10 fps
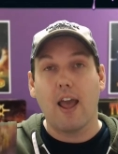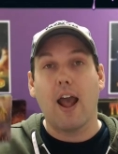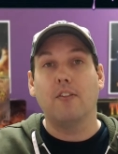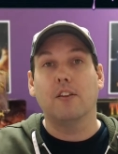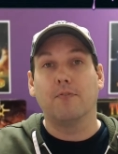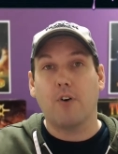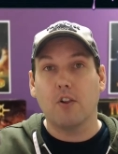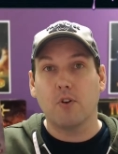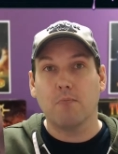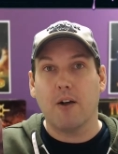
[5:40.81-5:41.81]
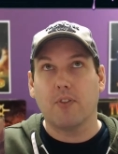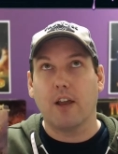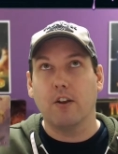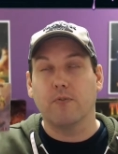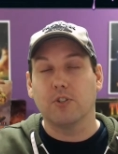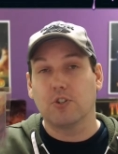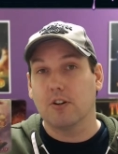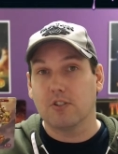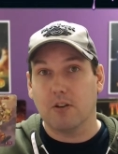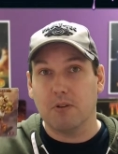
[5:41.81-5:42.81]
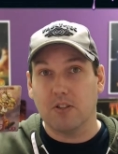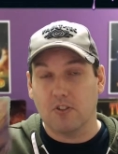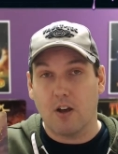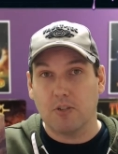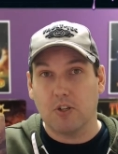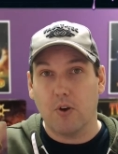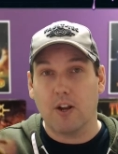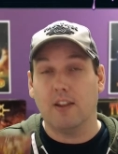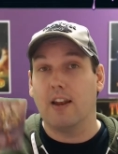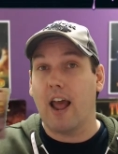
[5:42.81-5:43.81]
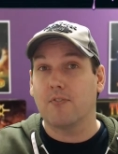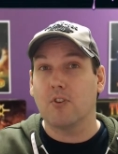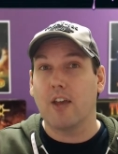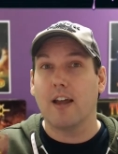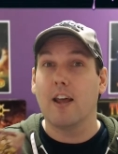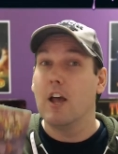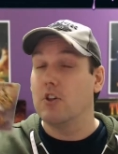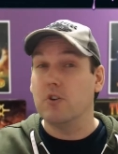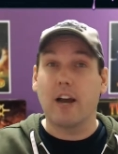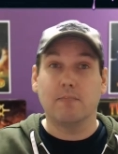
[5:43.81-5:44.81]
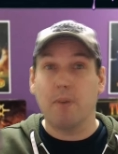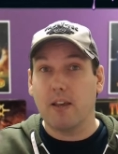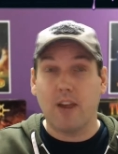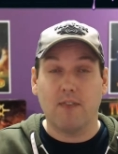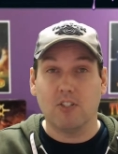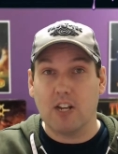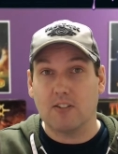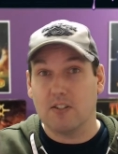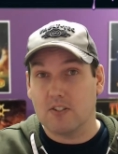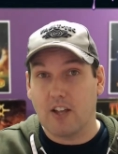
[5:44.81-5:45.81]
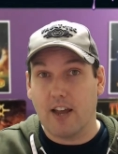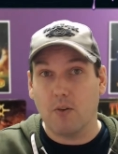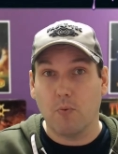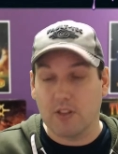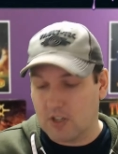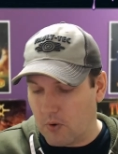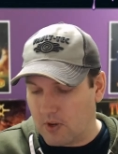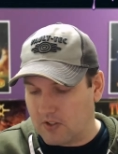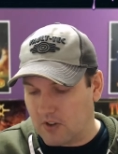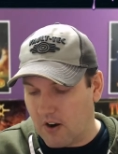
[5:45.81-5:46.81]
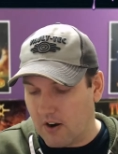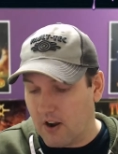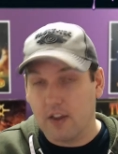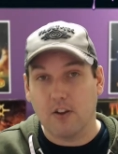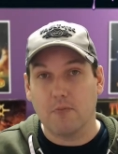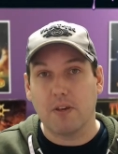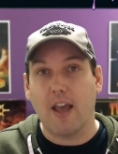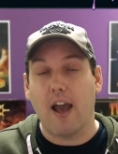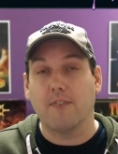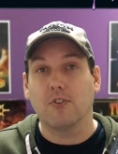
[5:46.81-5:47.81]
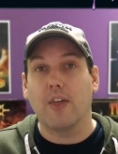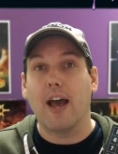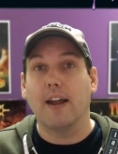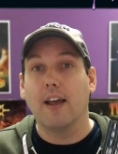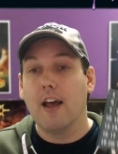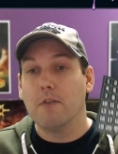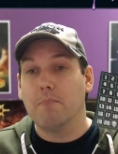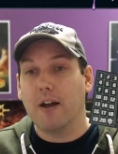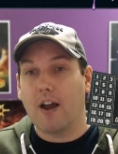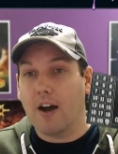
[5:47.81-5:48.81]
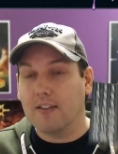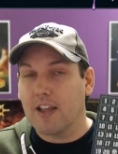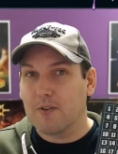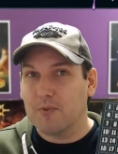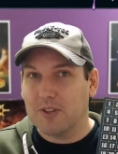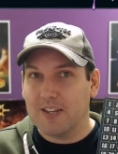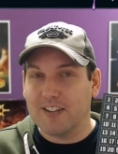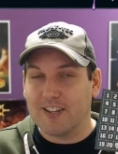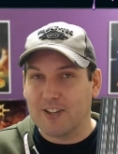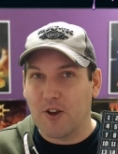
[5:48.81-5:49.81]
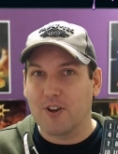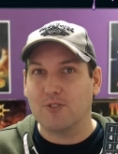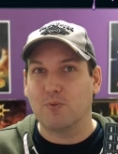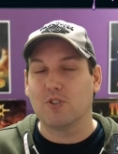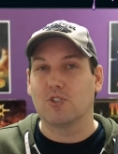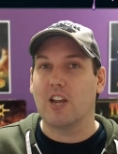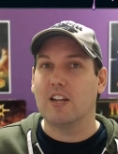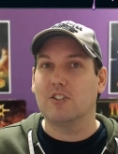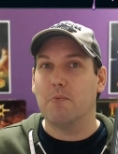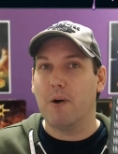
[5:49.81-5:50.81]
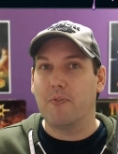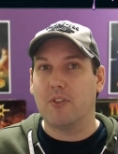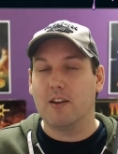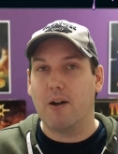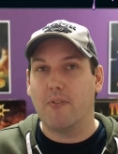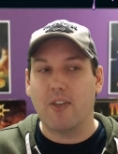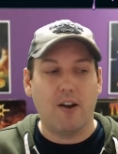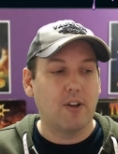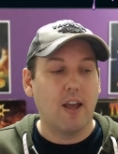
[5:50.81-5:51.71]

And then the following month, I know for sure it's going to be the zombie token. And then after that, you guys may even have a chance to decide what the tokens are going to be after that. But unlike with the, the tokens, which will change month in, month out,